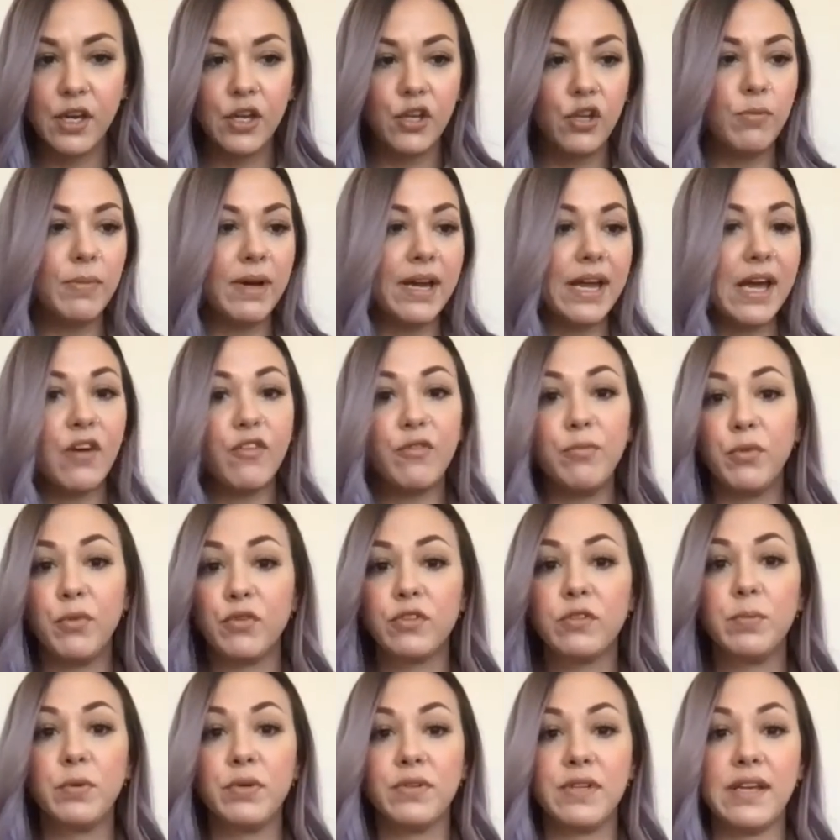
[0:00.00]
You might have
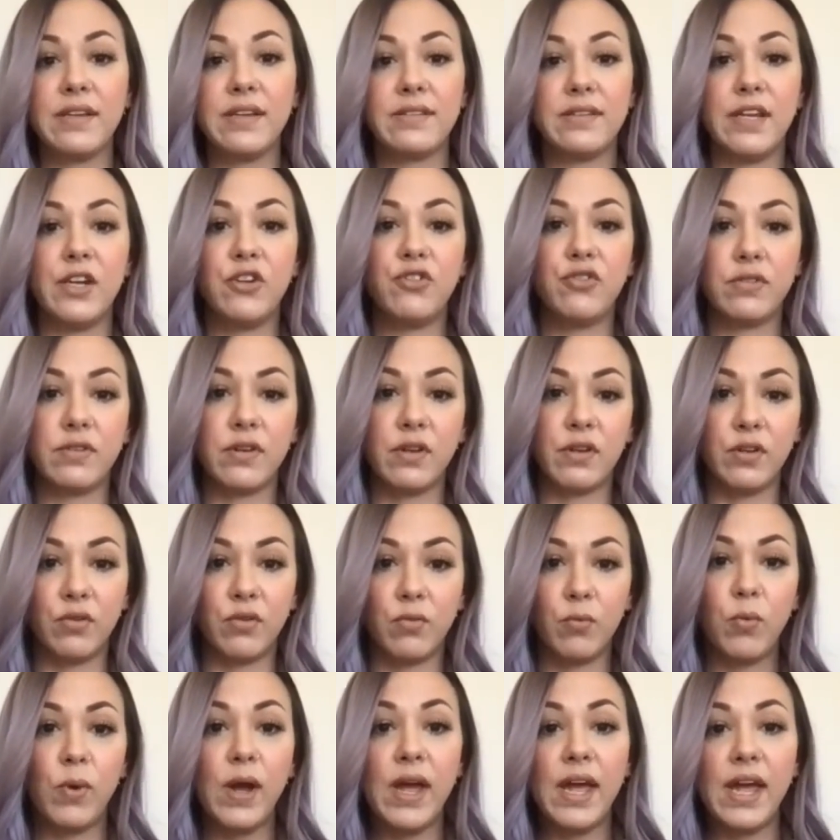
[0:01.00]
multiple destinations on the
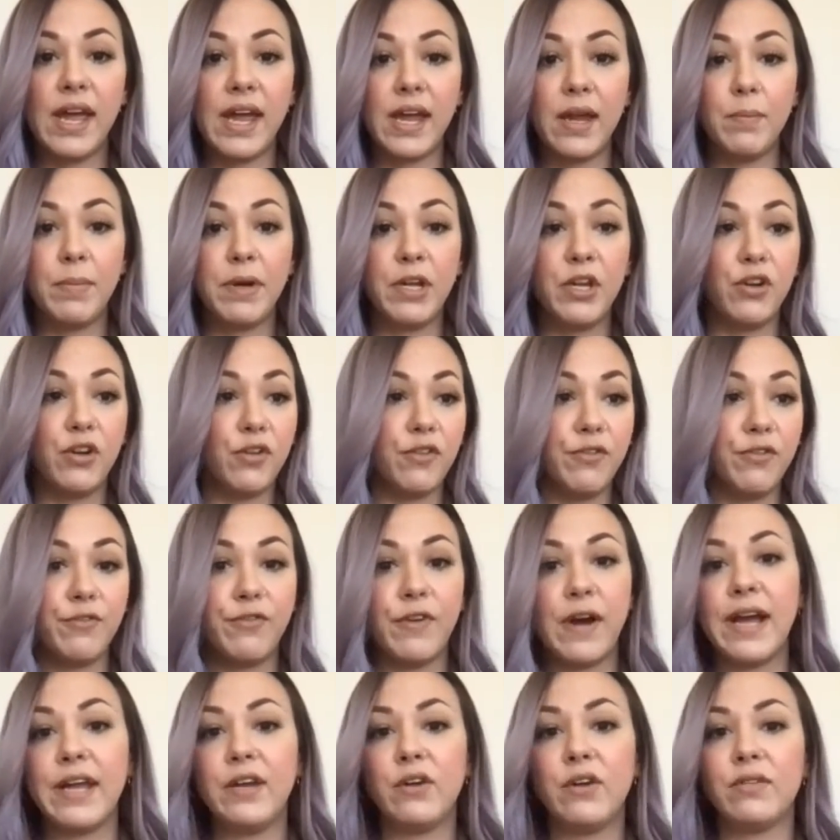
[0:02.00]
way, but your
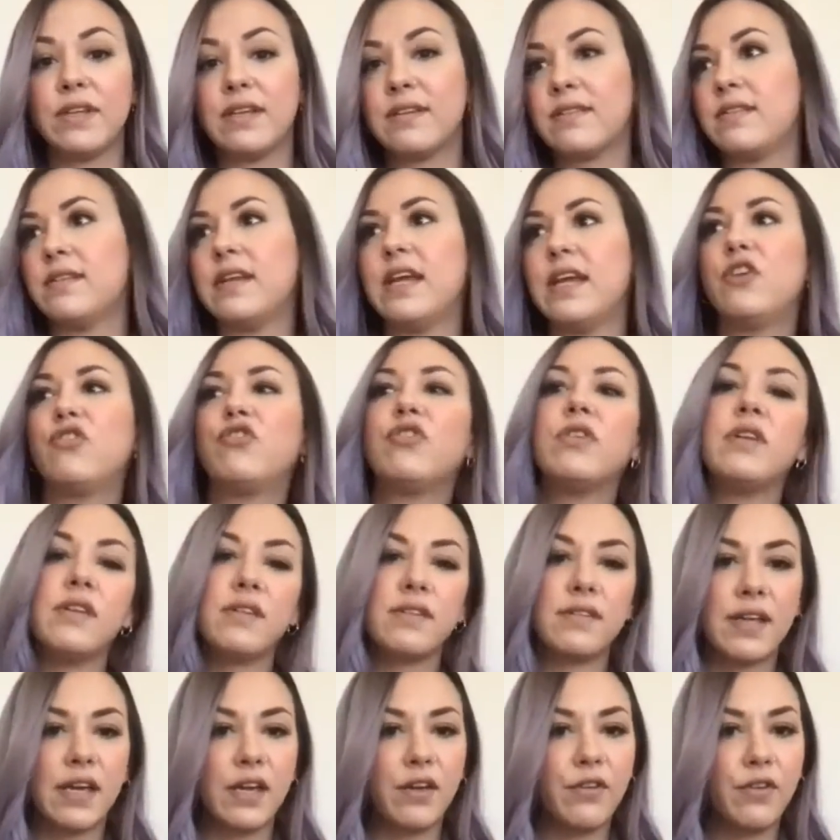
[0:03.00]
final destination
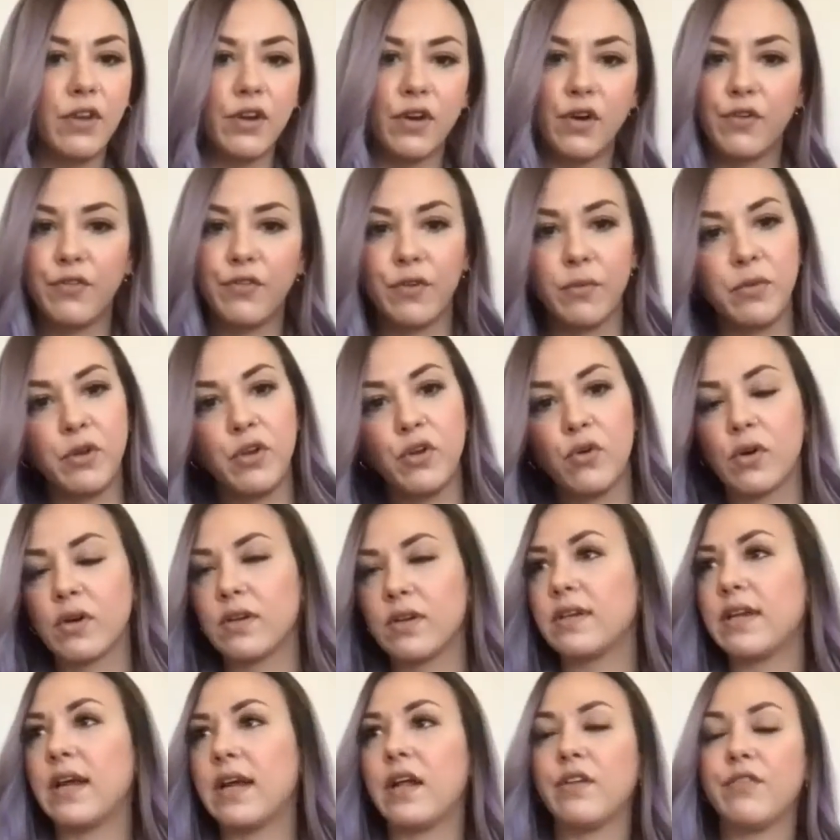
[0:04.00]
is like, you know, from New
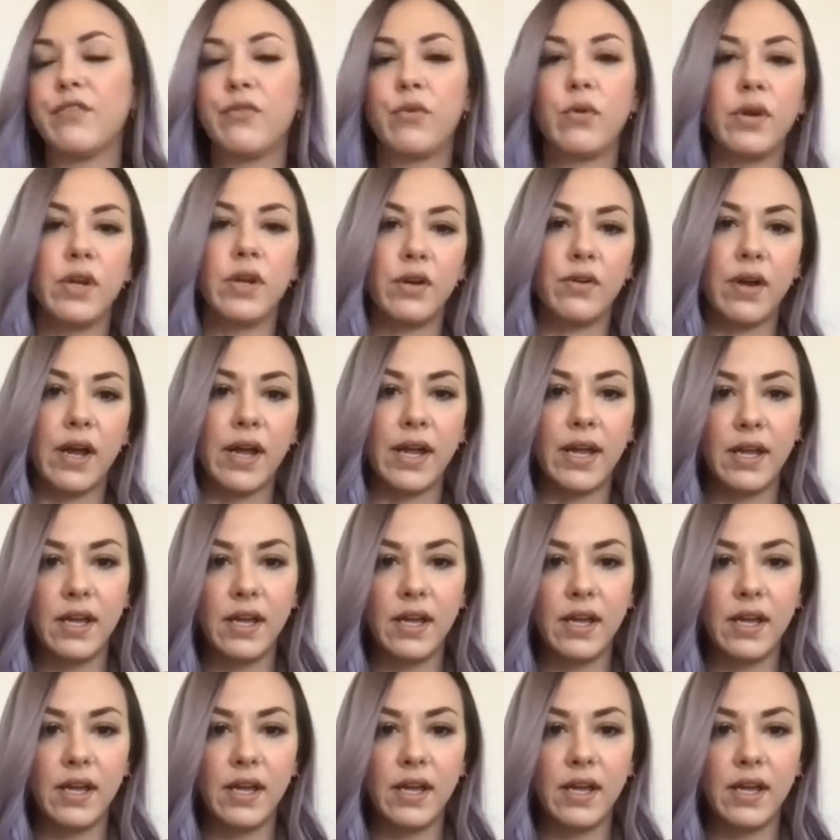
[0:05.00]
York to California, right?